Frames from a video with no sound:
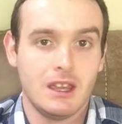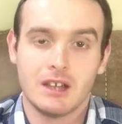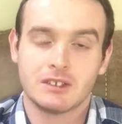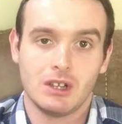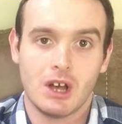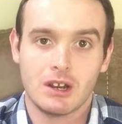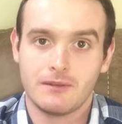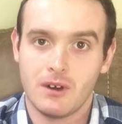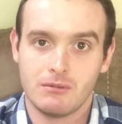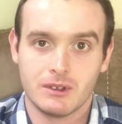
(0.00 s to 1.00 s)
has a lot of
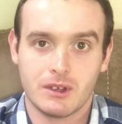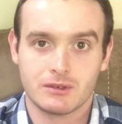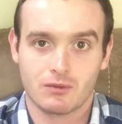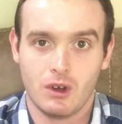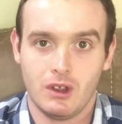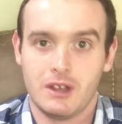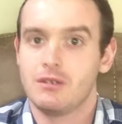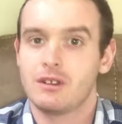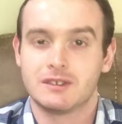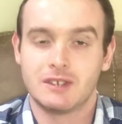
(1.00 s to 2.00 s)
fun with his role, and
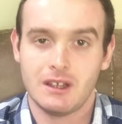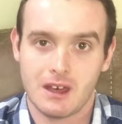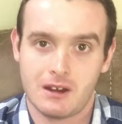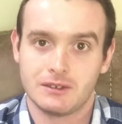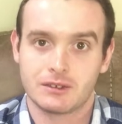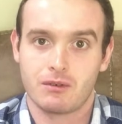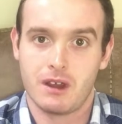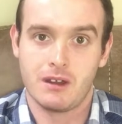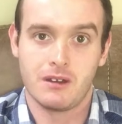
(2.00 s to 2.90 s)
you can see that on screen.